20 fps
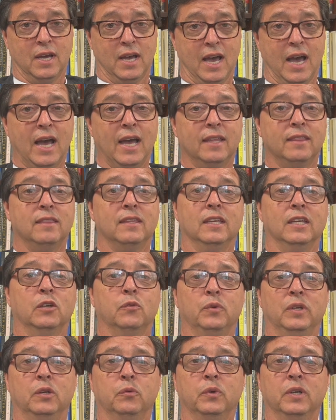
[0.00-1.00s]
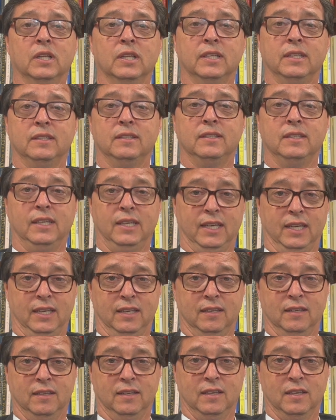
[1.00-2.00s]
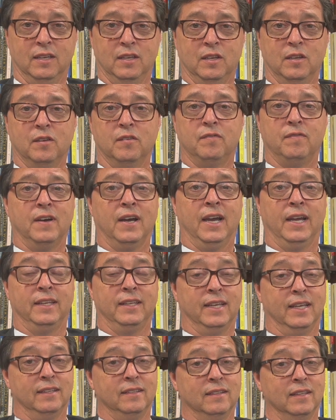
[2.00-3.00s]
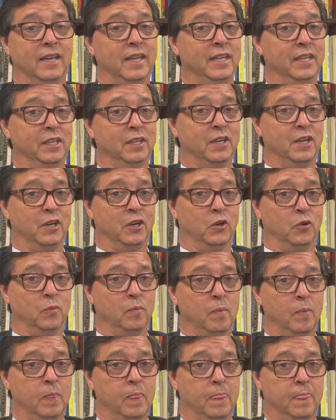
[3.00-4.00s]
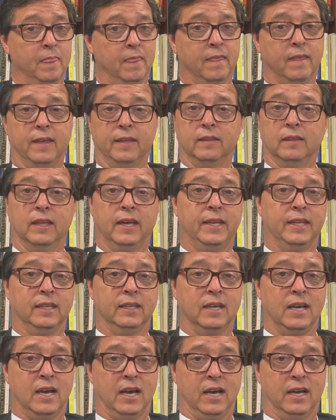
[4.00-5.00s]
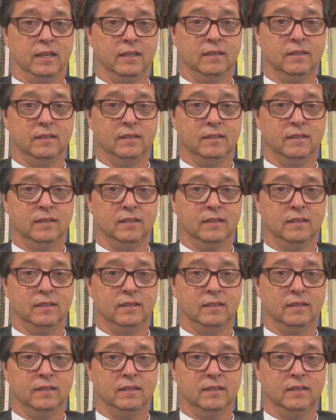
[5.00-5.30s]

I think we will indeed find that letting go and letting God